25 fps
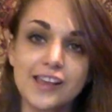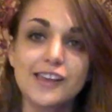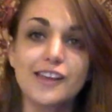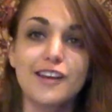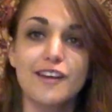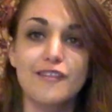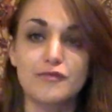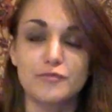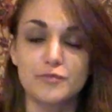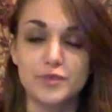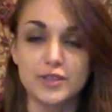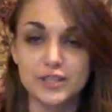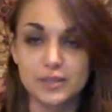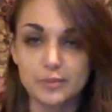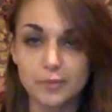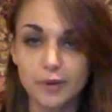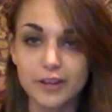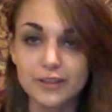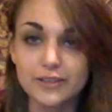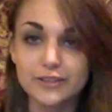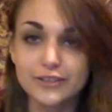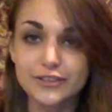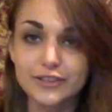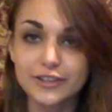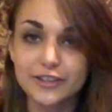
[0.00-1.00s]
government
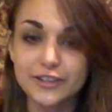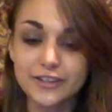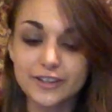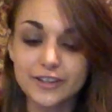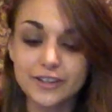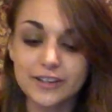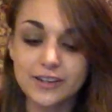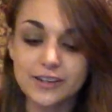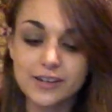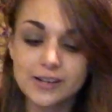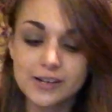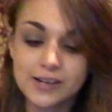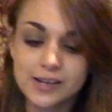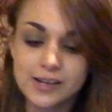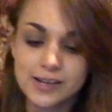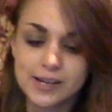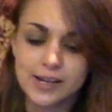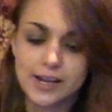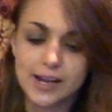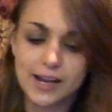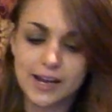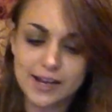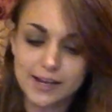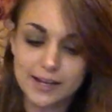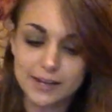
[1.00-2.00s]
sponsored,
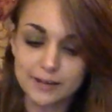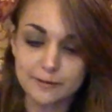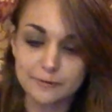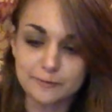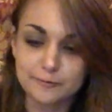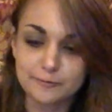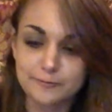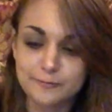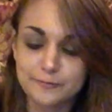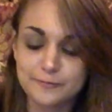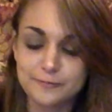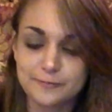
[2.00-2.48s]
and